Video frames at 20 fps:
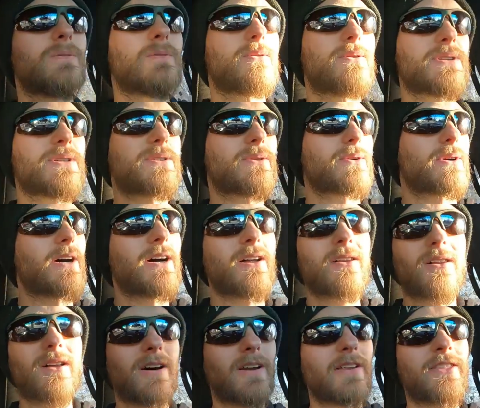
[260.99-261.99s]
We still got
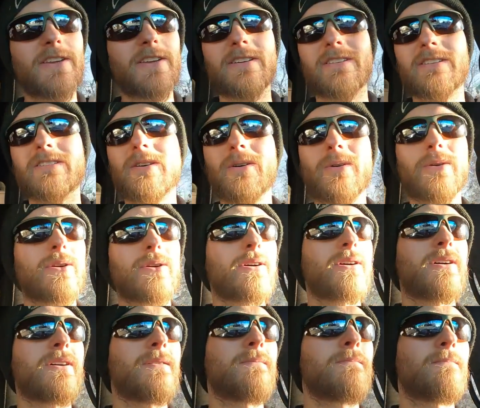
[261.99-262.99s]
a lot of things going
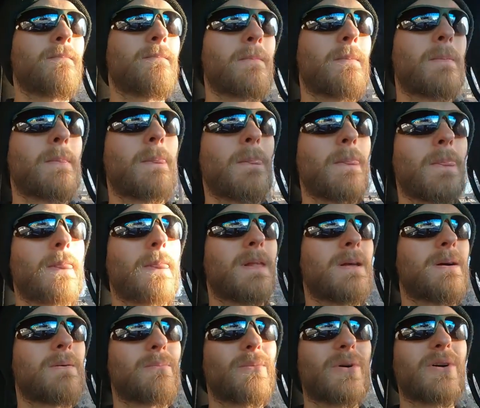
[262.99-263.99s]
on,
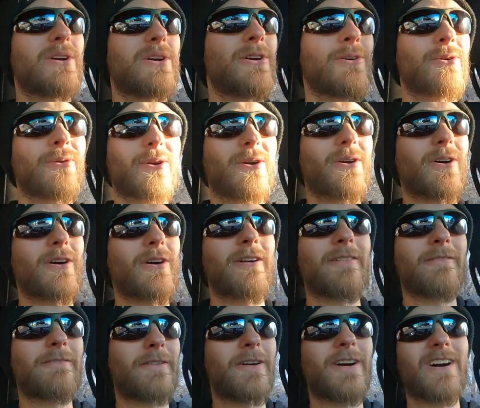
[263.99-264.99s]
but here we are on
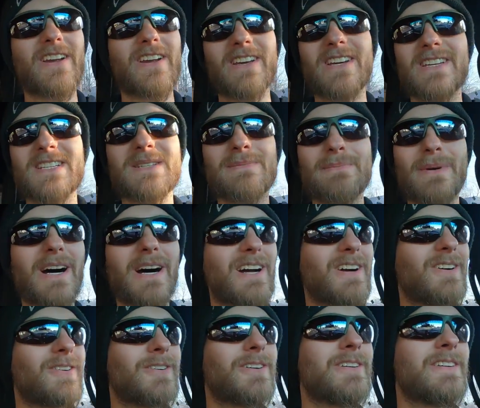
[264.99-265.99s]
a Friday,
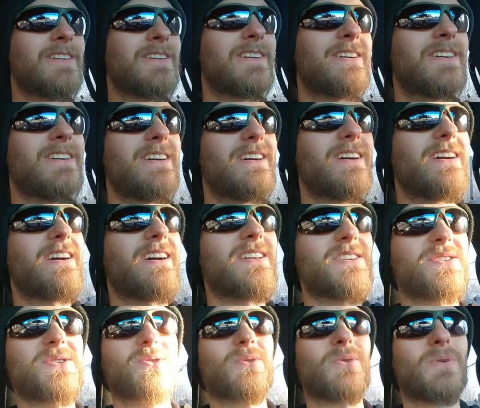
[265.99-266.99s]
smiling,
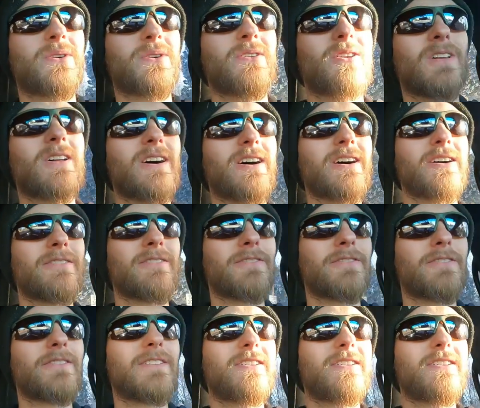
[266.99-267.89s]
enjoying life,